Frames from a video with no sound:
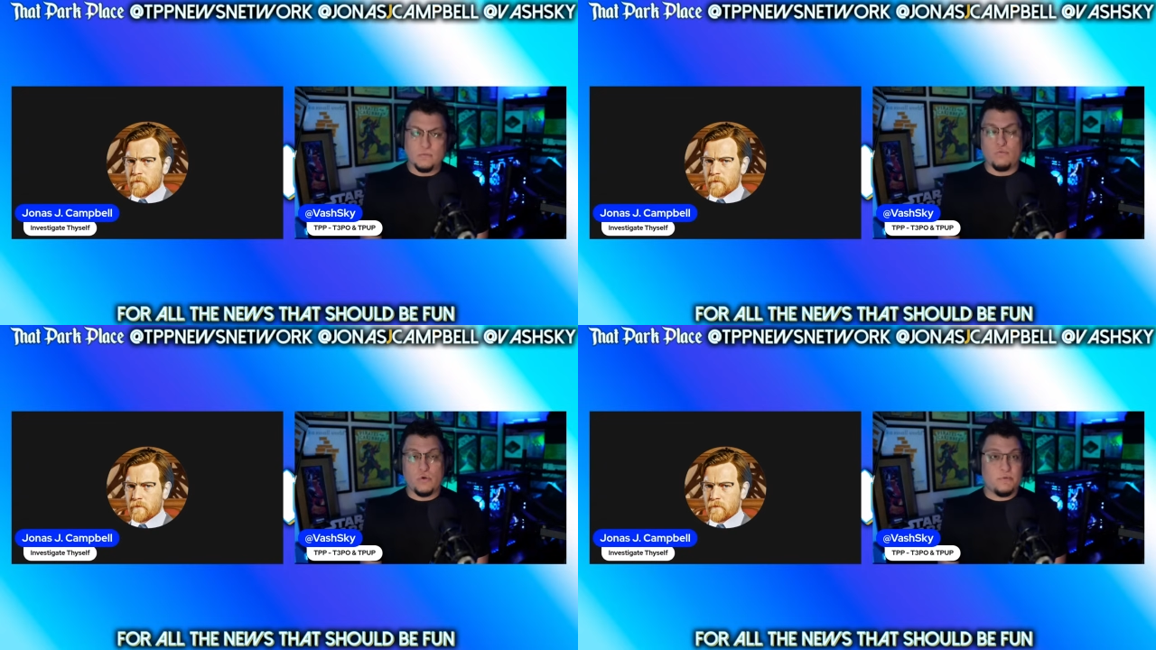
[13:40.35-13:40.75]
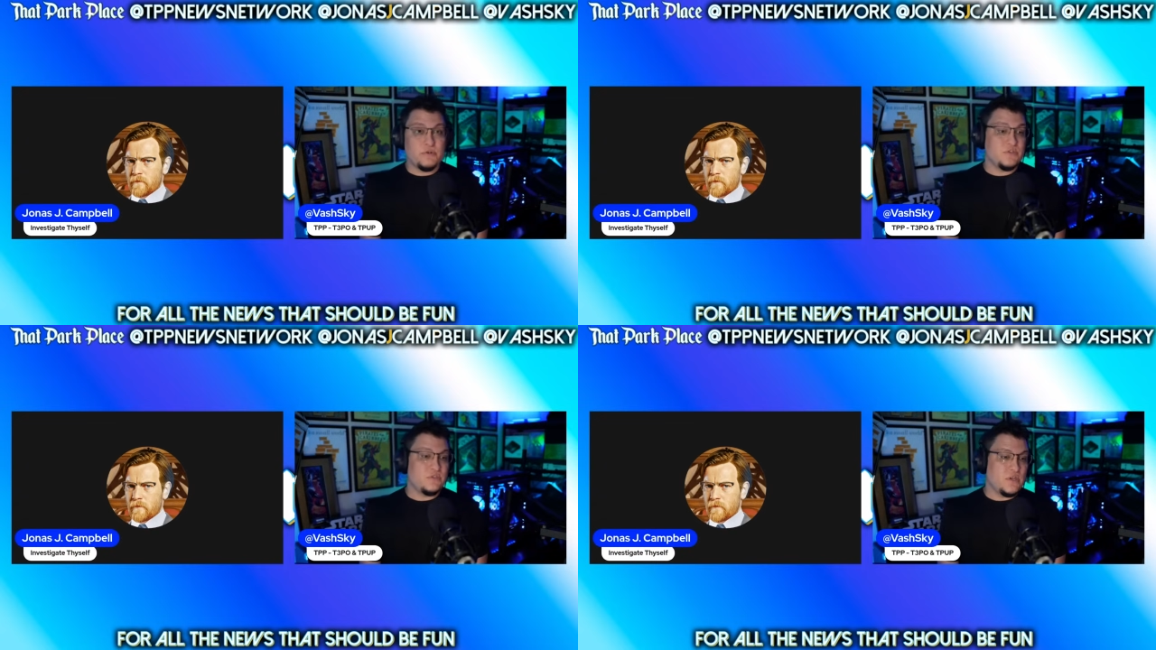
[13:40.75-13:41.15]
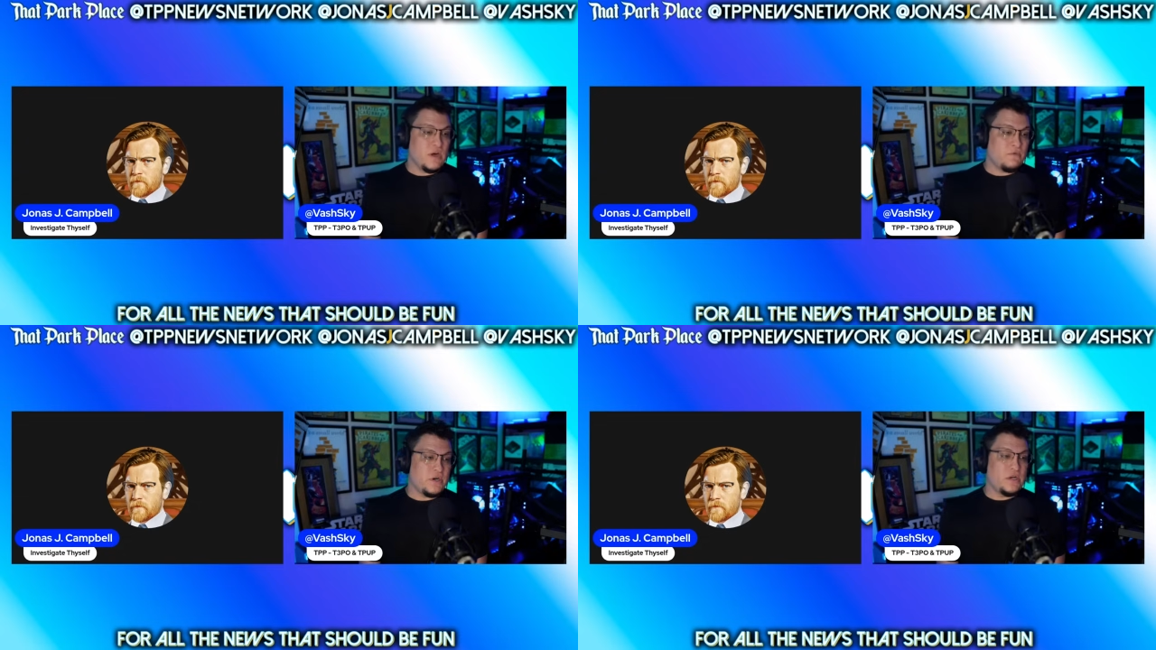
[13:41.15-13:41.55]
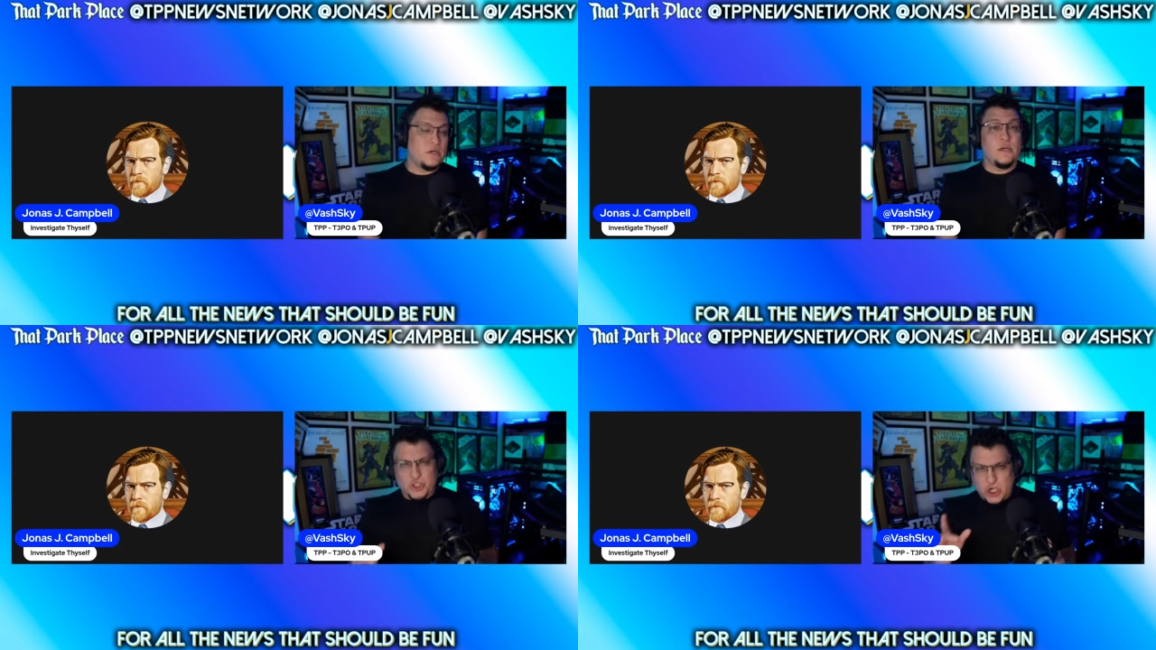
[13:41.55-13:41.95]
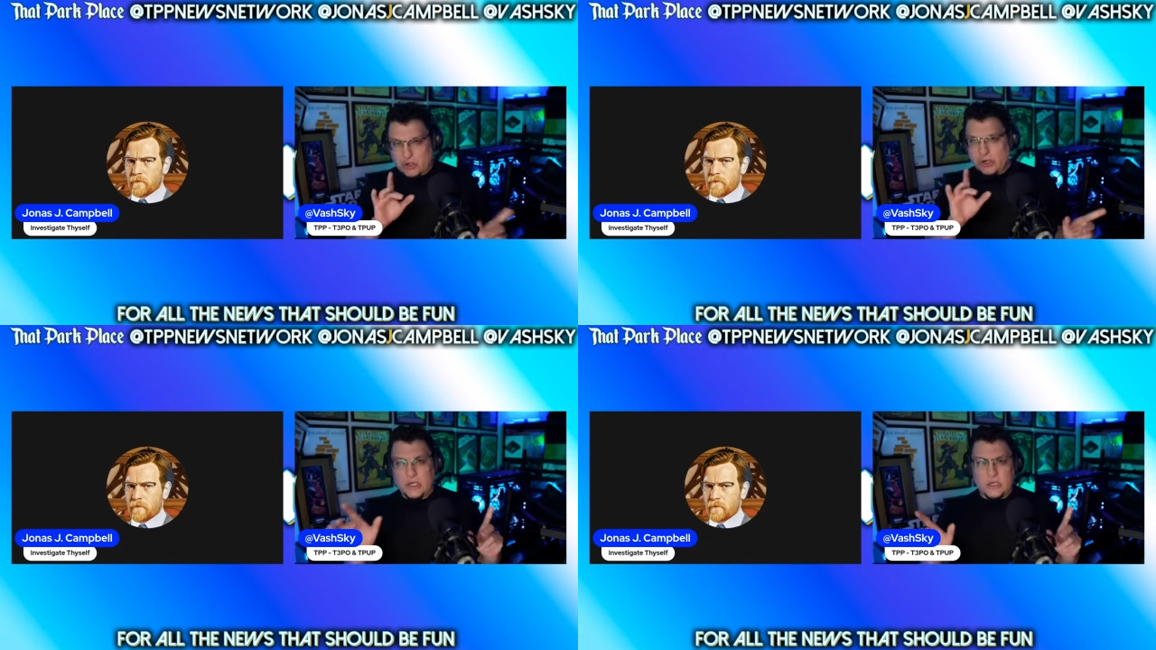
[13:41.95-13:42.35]
Speaker 1: and Warner Brothers Discovery
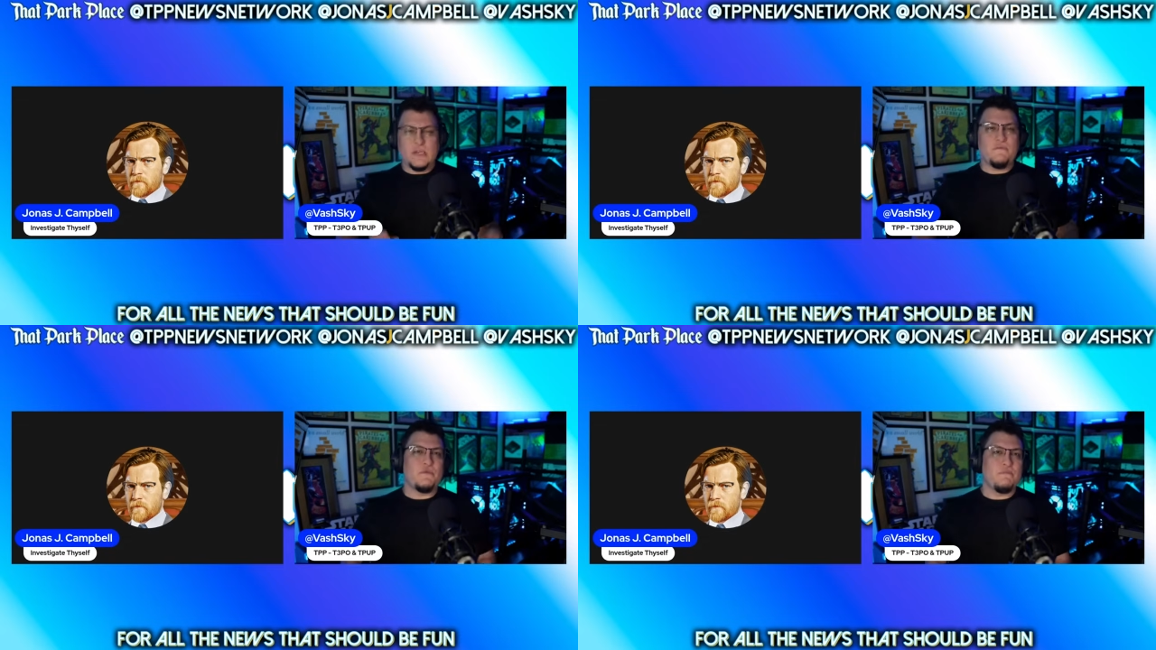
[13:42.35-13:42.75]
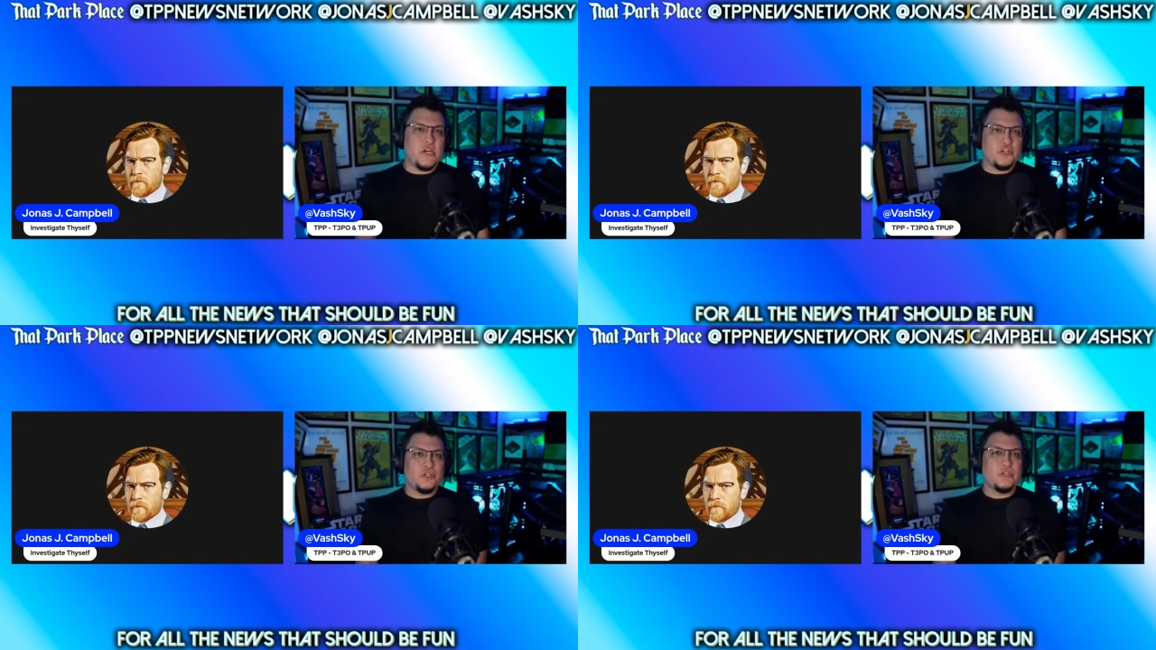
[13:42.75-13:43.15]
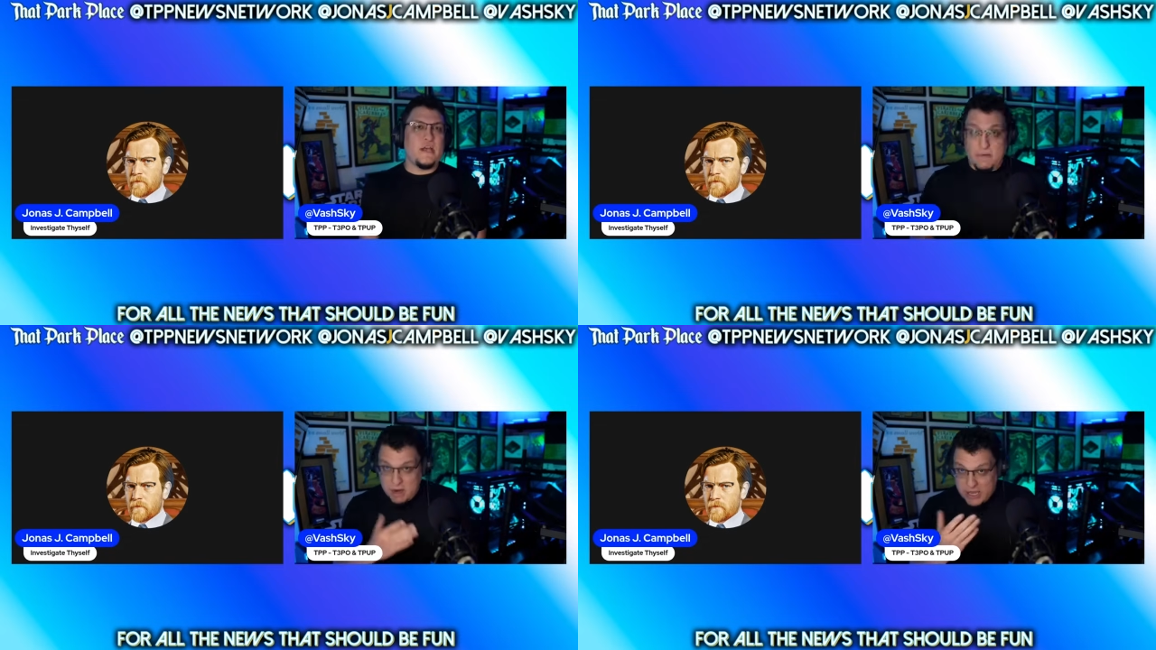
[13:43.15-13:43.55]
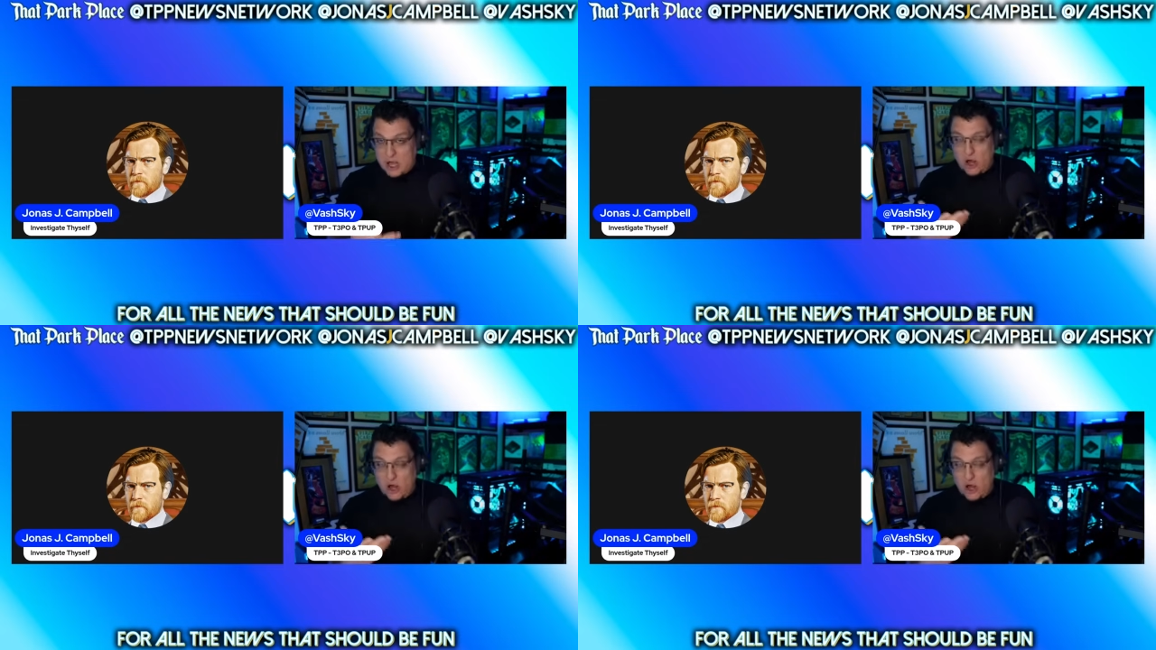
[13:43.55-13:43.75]
sharing information that might